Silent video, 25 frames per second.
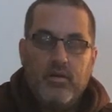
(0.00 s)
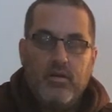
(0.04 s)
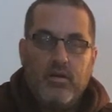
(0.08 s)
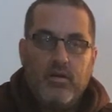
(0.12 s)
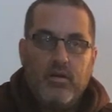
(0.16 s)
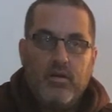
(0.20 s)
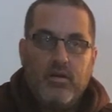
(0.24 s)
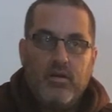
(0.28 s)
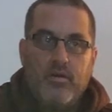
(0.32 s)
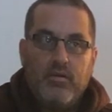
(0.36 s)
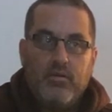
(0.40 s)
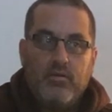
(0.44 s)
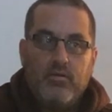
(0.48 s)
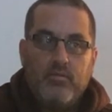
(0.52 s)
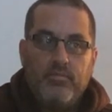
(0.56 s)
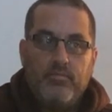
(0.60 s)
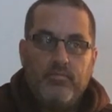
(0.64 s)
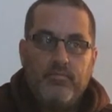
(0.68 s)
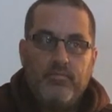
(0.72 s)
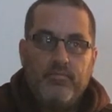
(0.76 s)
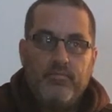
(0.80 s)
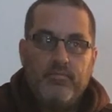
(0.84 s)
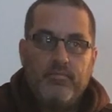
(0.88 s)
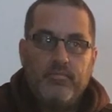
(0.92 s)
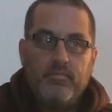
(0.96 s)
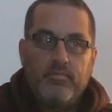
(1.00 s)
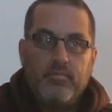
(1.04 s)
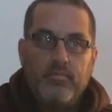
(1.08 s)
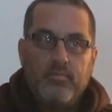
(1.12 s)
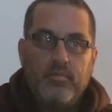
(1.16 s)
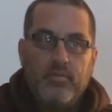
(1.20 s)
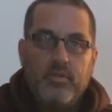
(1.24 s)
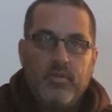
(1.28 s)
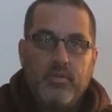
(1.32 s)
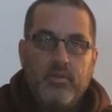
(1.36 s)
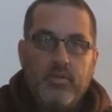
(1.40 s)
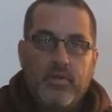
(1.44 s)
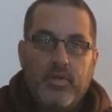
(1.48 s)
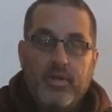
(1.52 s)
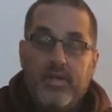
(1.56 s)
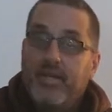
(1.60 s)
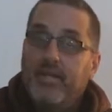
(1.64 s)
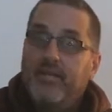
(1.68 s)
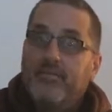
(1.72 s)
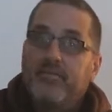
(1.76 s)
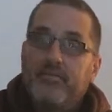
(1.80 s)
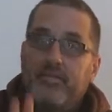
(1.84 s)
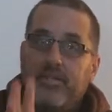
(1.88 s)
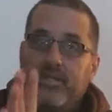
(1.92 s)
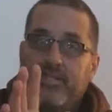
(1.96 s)
Um,
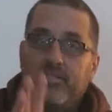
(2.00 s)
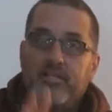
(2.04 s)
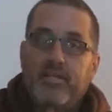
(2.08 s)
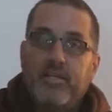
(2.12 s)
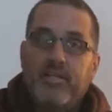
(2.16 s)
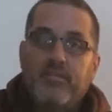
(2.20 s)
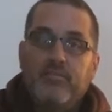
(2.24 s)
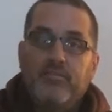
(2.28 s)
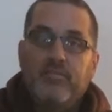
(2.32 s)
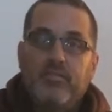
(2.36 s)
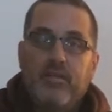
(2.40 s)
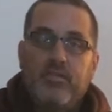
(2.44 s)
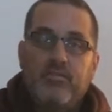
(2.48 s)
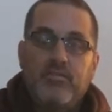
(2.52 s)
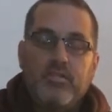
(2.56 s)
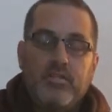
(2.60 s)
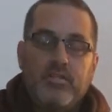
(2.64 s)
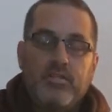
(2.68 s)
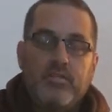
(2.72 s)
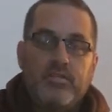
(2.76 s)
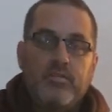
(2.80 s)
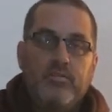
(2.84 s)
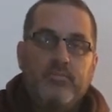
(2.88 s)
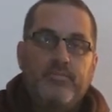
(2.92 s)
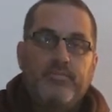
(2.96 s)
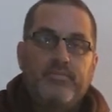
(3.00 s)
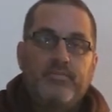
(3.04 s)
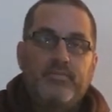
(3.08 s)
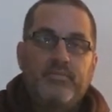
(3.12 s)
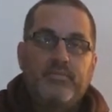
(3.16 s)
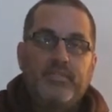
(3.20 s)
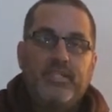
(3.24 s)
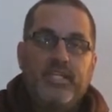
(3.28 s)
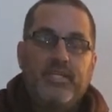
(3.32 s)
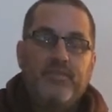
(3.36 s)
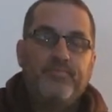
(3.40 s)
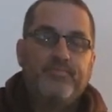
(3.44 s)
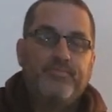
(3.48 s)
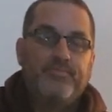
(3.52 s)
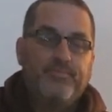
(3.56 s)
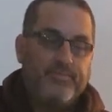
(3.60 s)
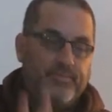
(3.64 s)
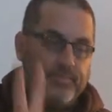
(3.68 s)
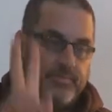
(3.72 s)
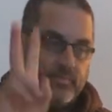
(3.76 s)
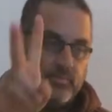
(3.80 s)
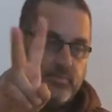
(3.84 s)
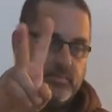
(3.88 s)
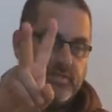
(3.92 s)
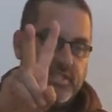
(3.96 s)
again, thanks again. I'll talk to you soon. See ya.
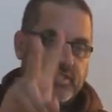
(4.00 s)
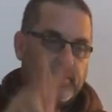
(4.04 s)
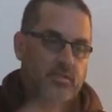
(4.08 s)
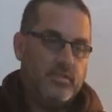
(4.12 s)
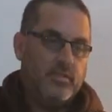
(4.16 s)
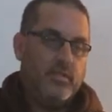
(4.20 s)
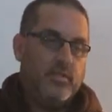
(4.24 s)
Peace.